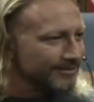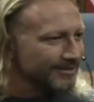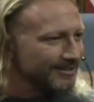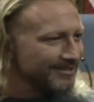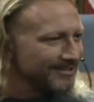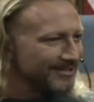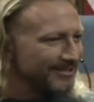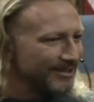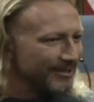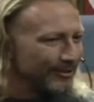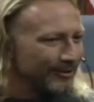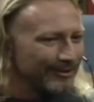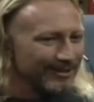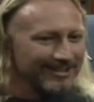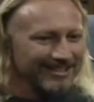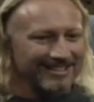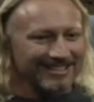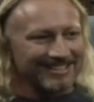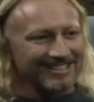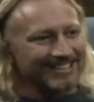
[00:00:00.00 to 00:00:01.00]
So
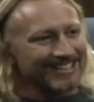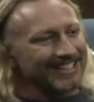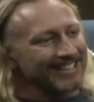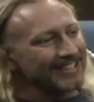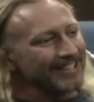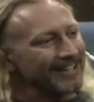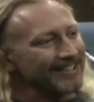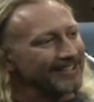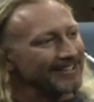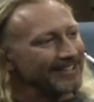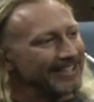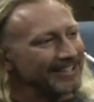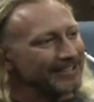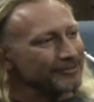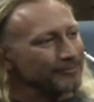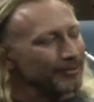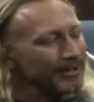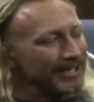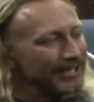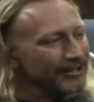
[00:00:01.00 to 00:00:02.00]
nothing
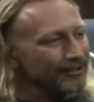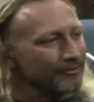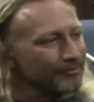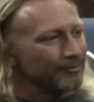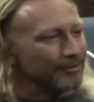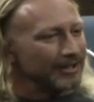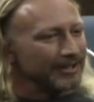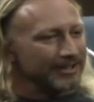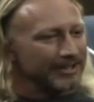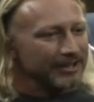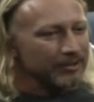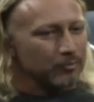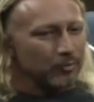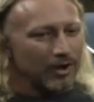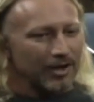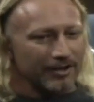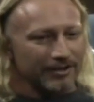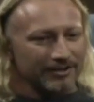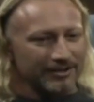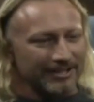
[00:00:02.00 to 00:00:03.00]
that's radio friendly and
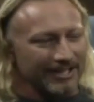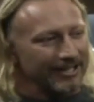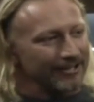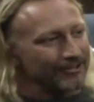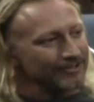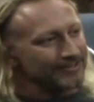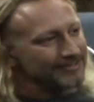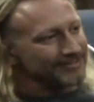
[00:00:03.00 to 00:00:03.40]
watered down.